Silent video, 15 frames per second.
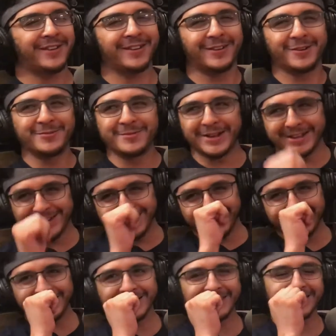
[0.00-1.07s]
Oh my
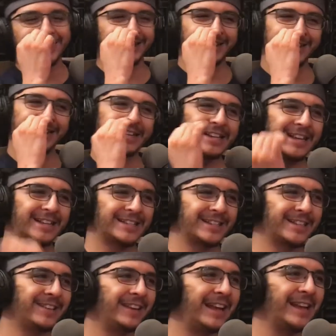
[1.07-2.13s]
god. And he has to
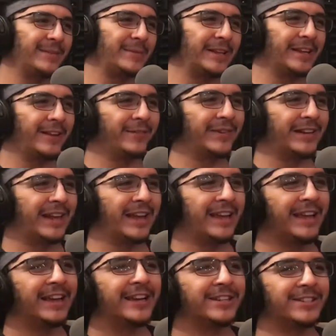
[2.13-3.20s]
climb it every day.
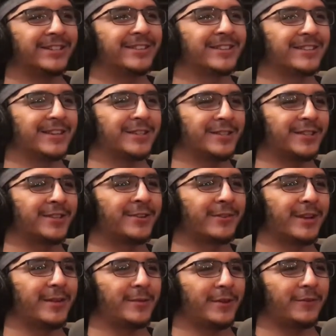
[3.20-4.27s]
She's just like
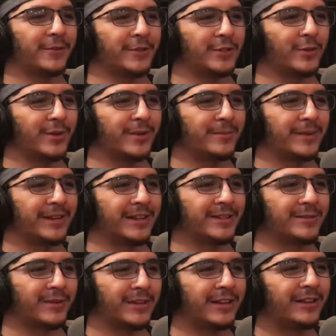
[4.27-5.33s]
screaming for 20 minutes
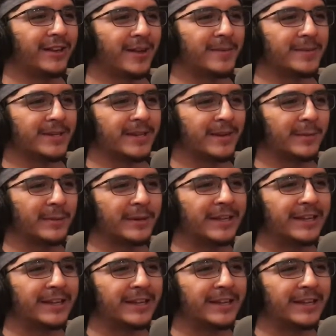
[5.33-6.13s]
while he climbs up.